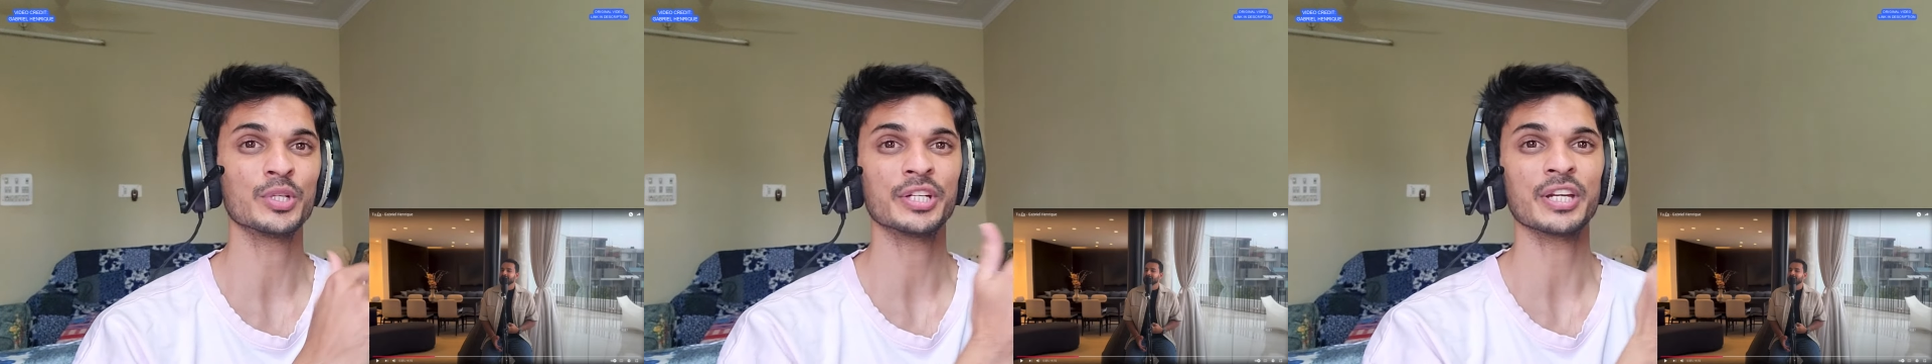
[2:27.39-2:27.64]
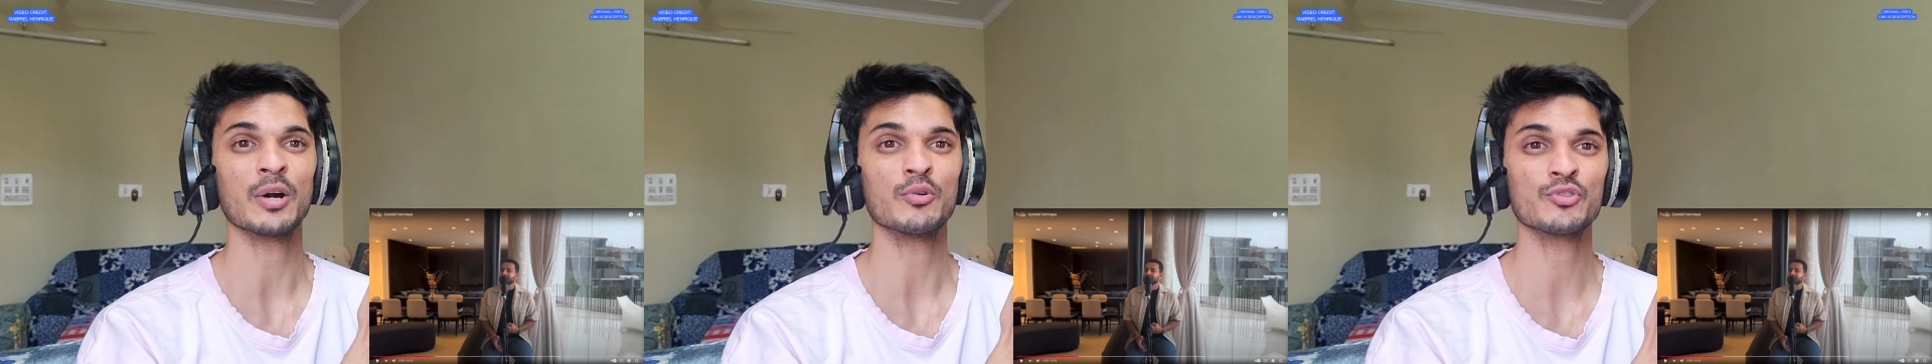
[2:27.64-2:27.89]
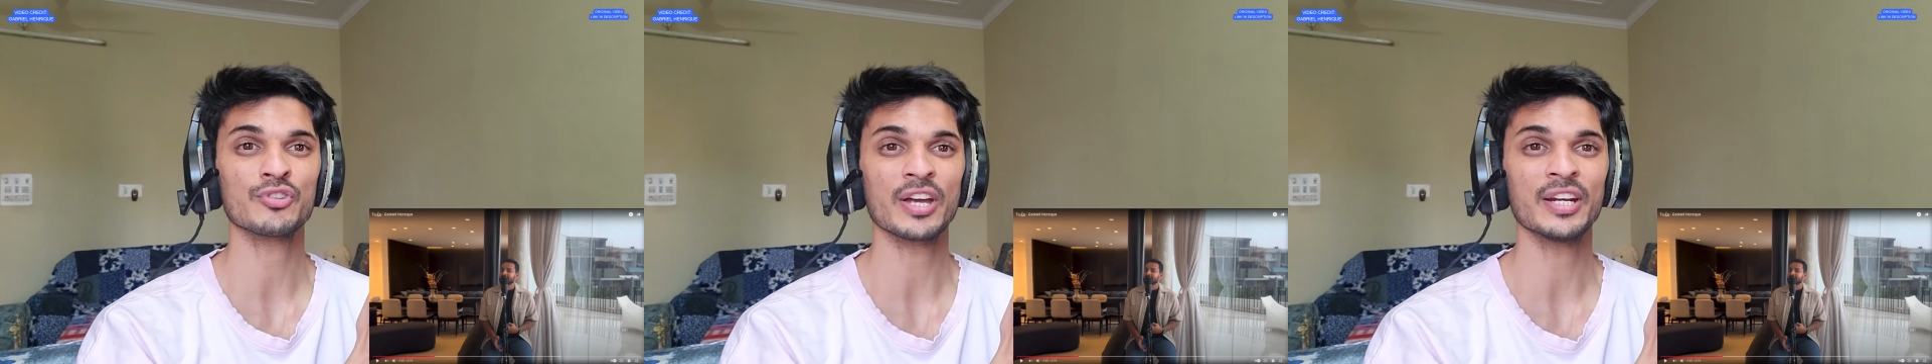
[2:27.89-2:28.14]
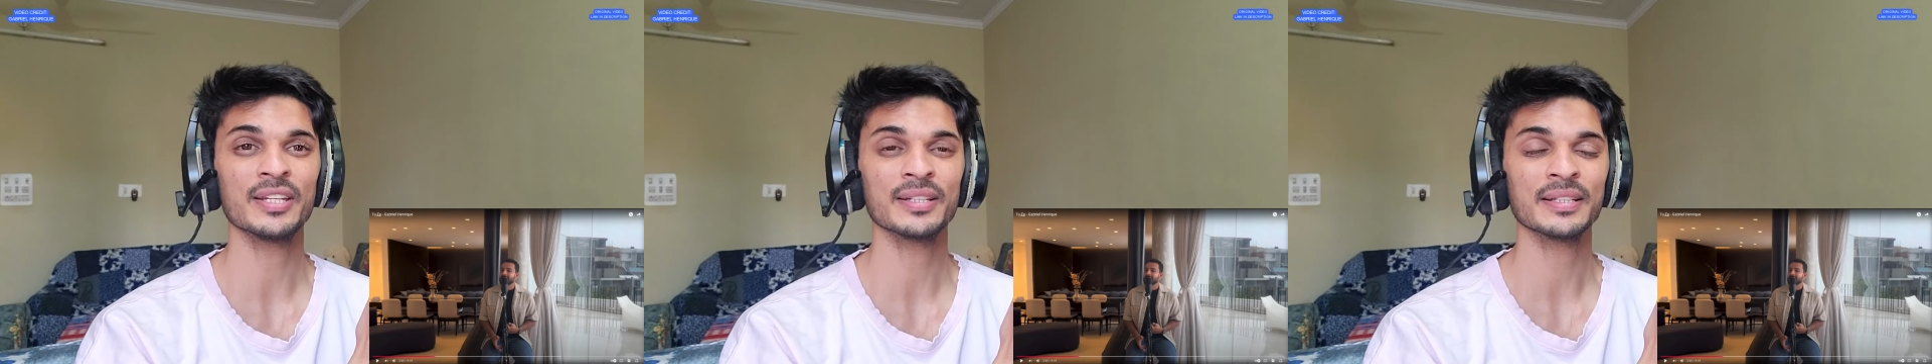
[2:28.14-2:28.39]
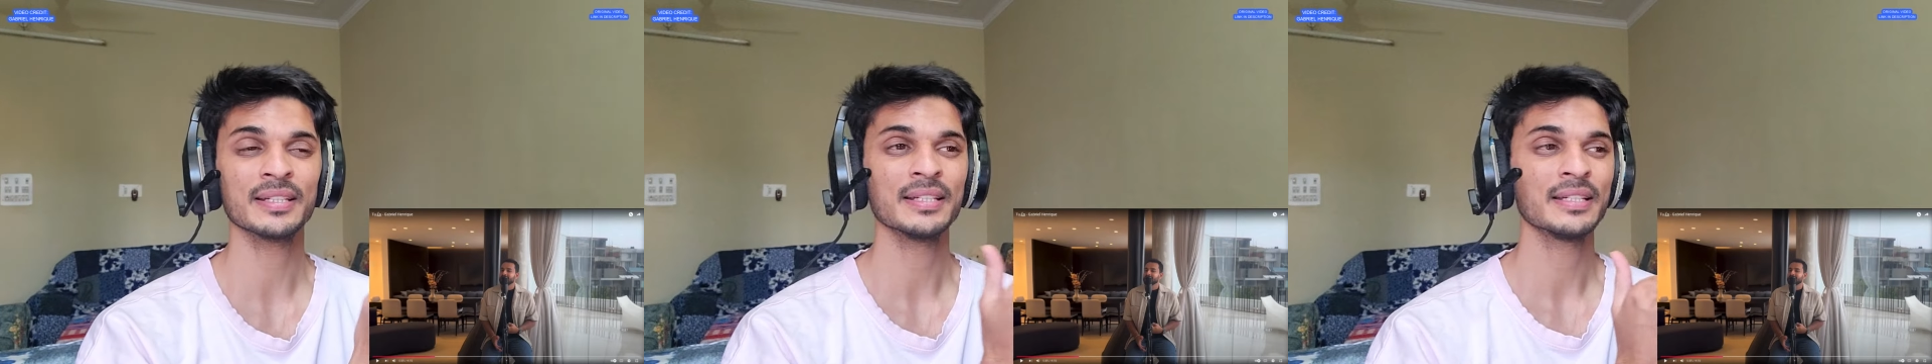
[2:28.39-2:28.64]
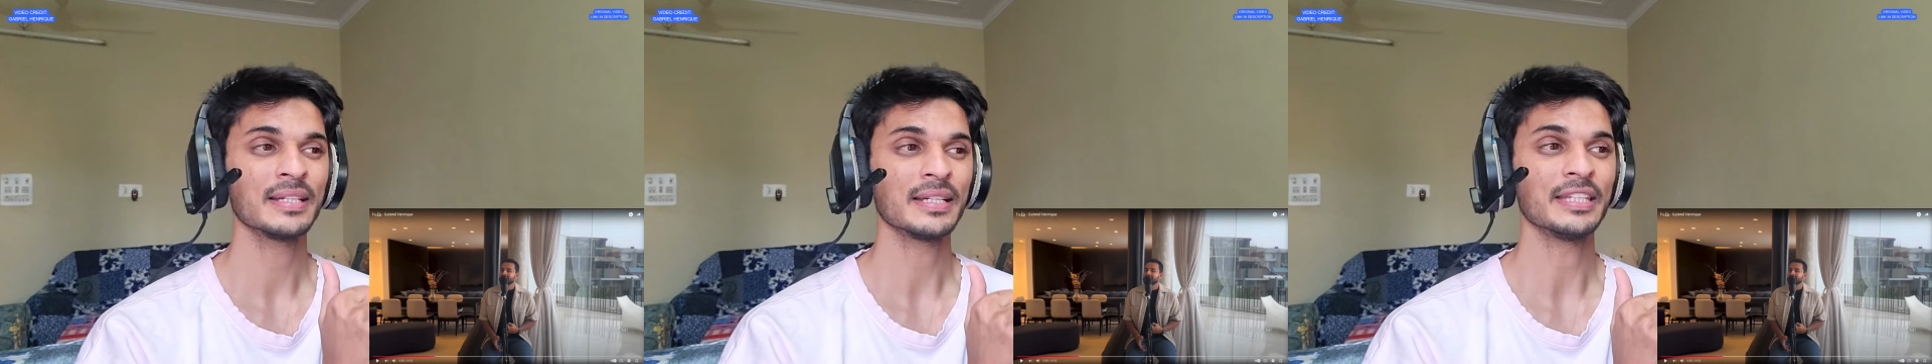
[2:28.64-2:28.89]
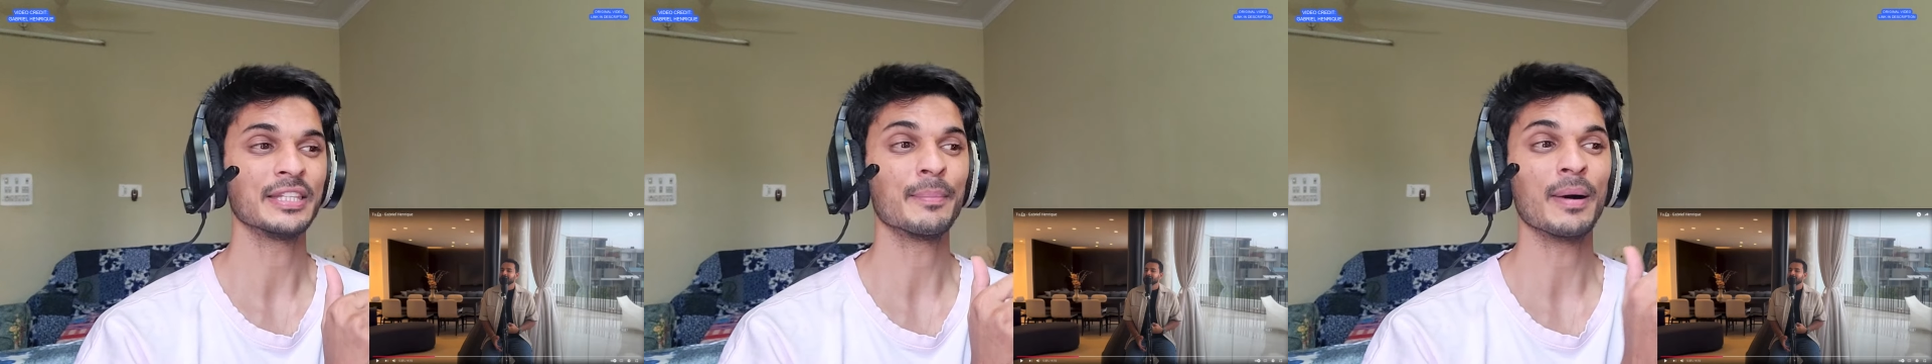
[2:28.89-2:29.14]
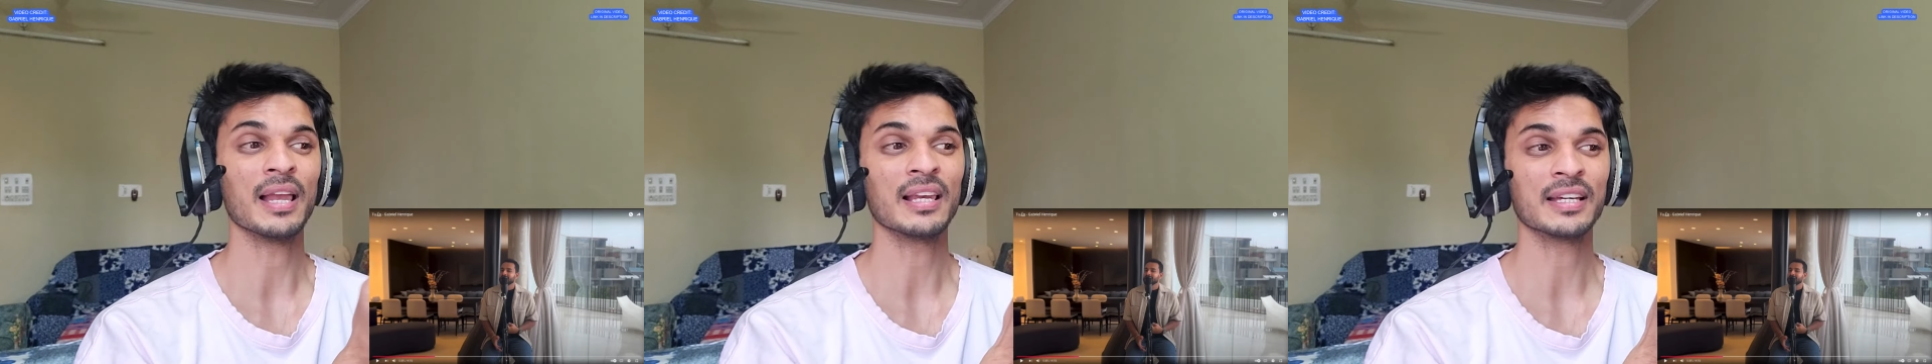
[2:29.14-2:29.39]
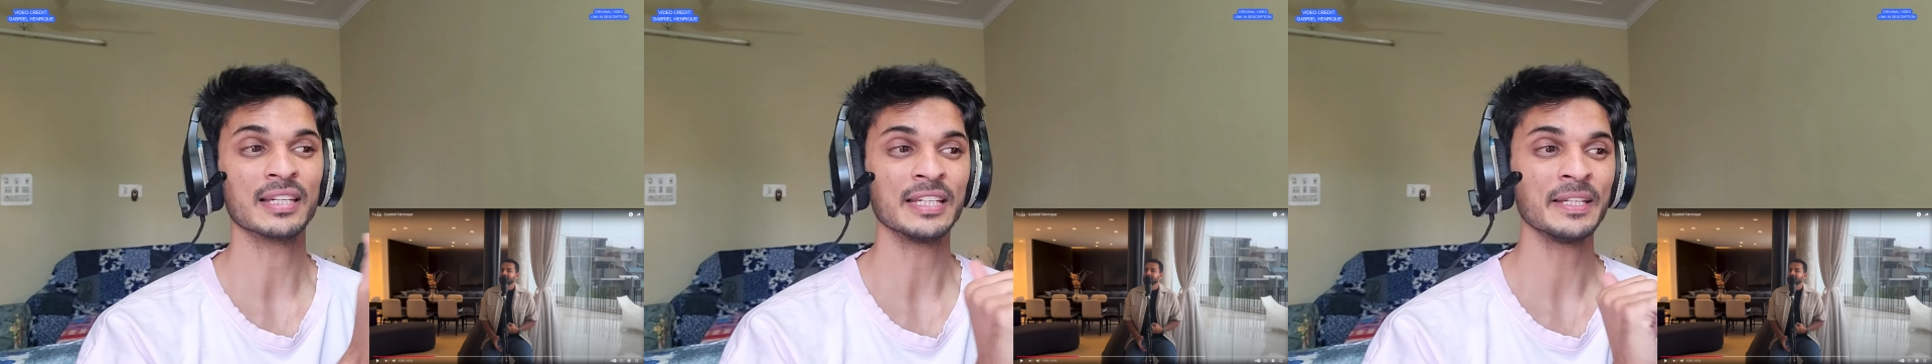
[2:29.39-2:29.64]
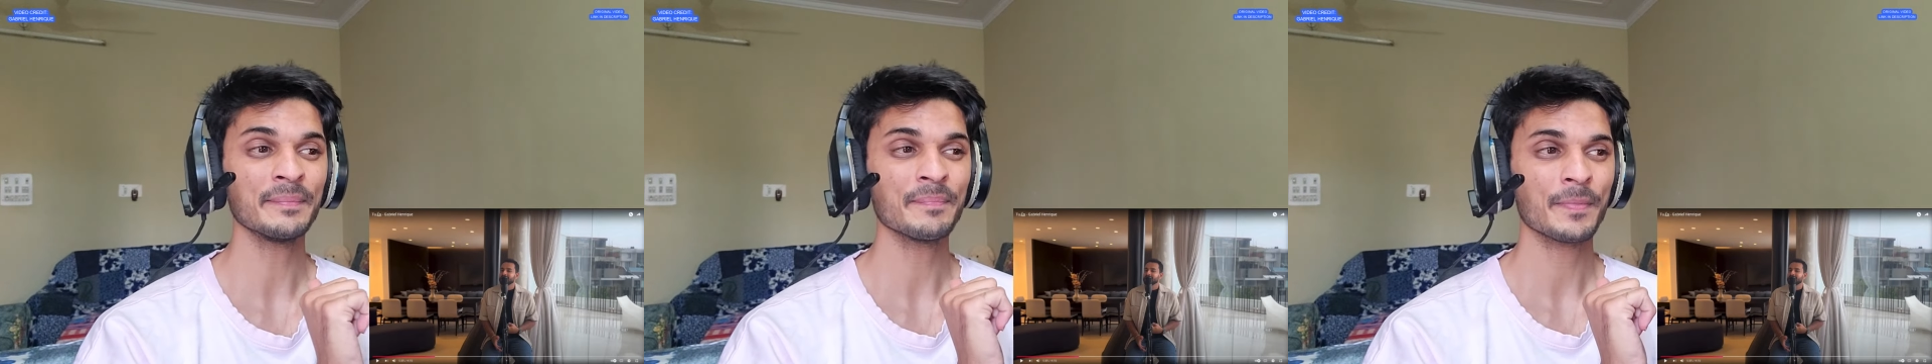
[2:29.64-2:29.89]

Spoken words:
it outside in the balcony.